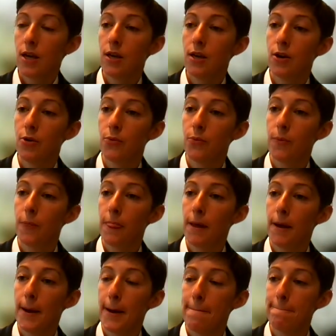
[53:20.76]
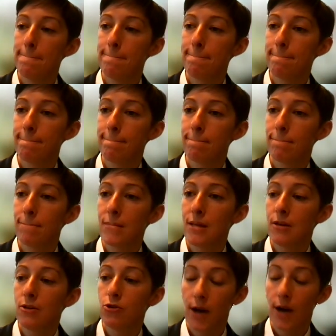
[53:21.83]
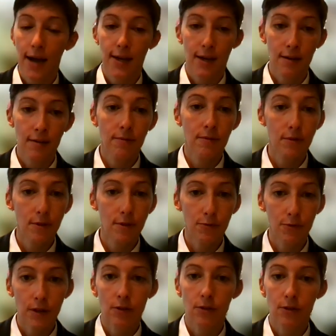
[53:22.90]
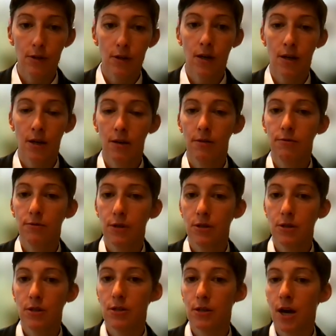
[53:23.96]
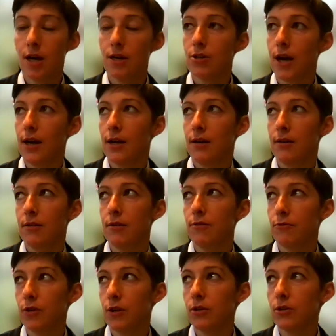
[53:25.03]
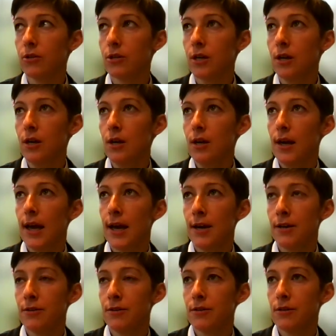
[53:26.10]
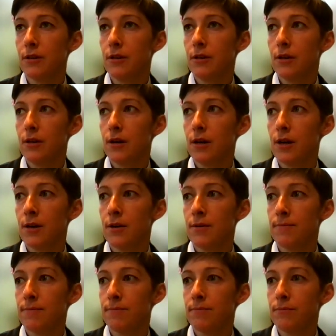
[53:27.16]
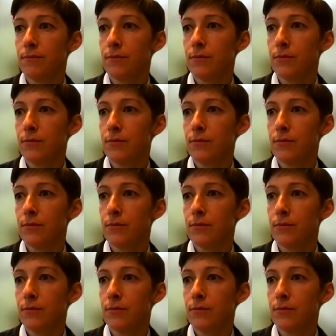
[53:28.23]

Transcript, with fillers: you know um, tracking the field uh, versus not tracking the field. And um,